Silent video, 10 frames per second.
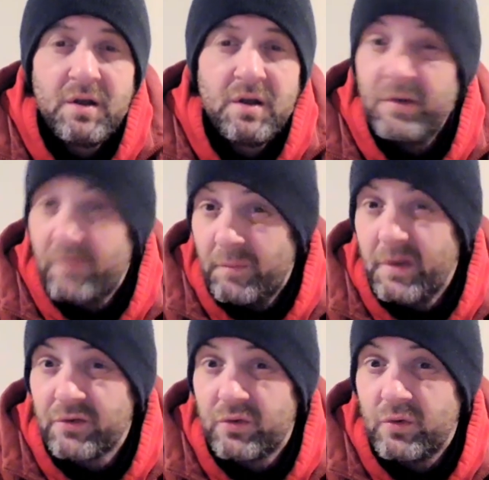Do you have the
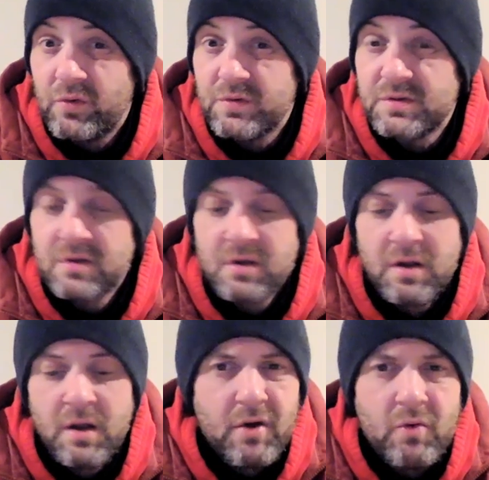mental tools?
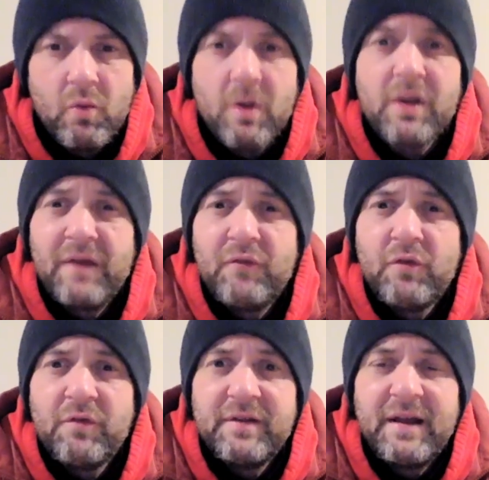What
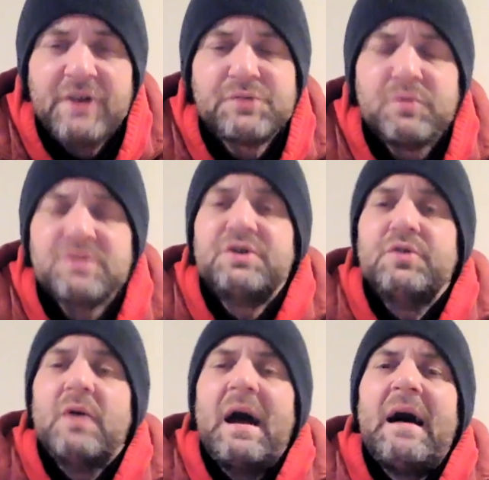level of intangibles do
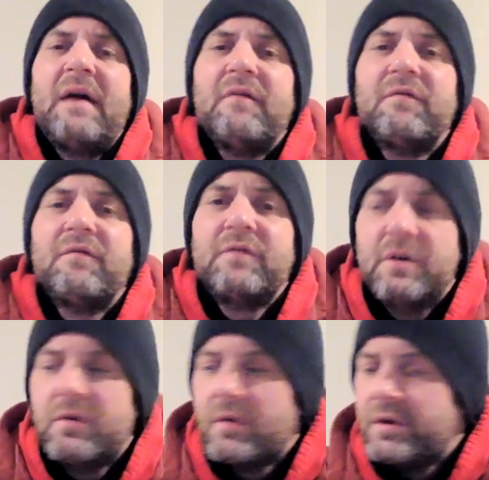you
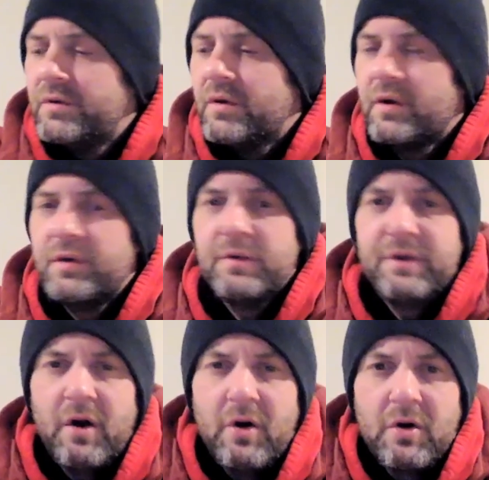have? Are you a
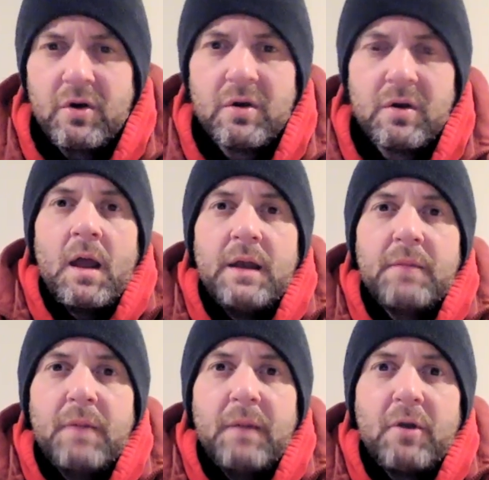dog?
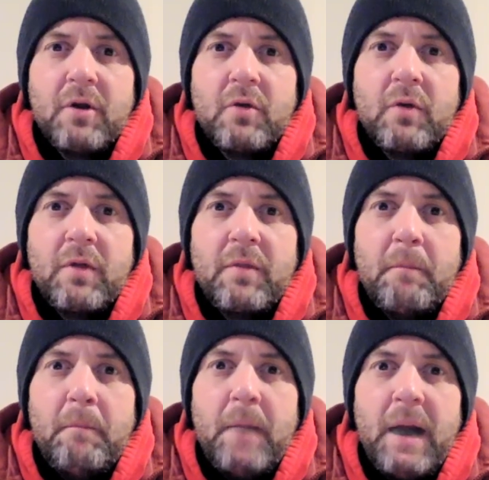Nick Baumgart with
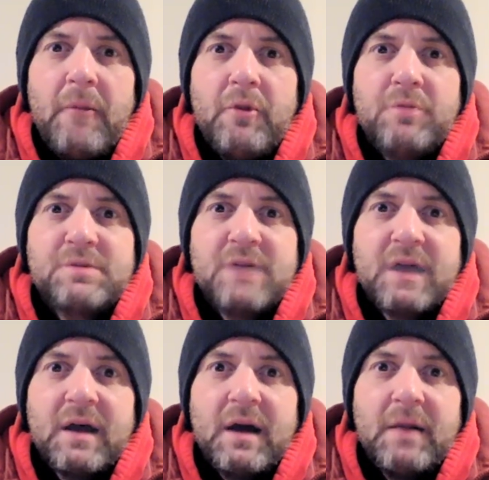
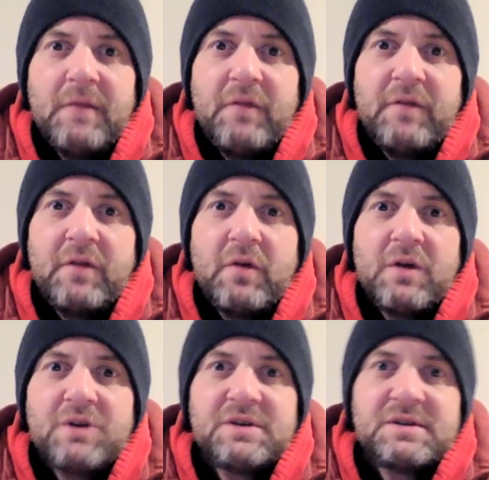bombhoops.com. If you have any
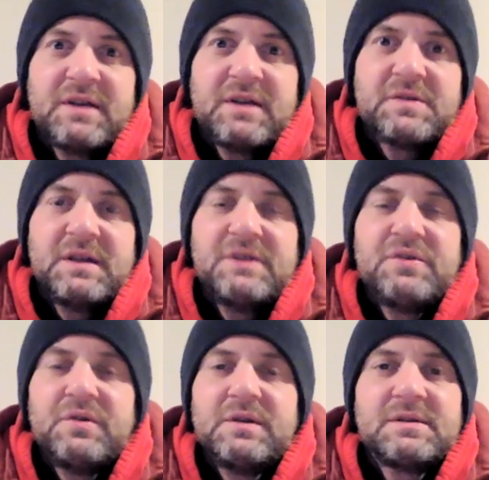questions, send those in
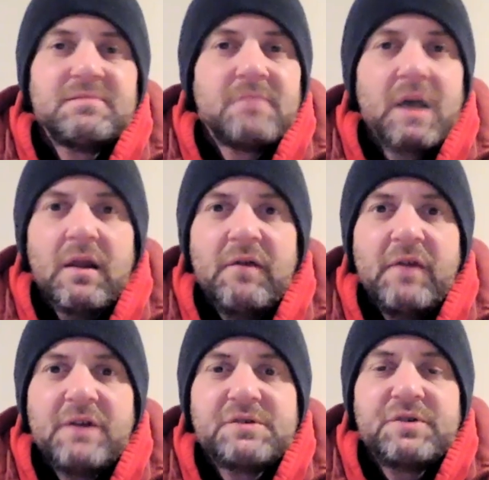to us. I love
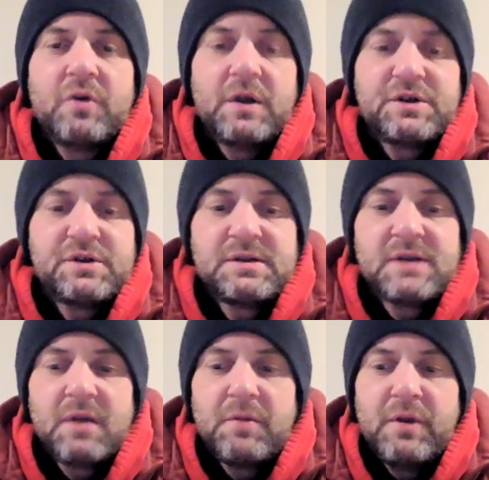answering your questions,
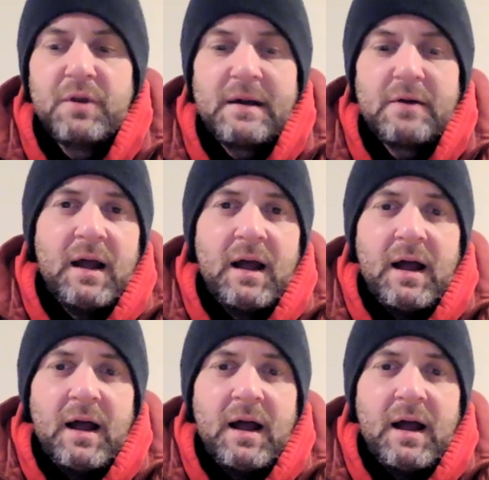helping you out.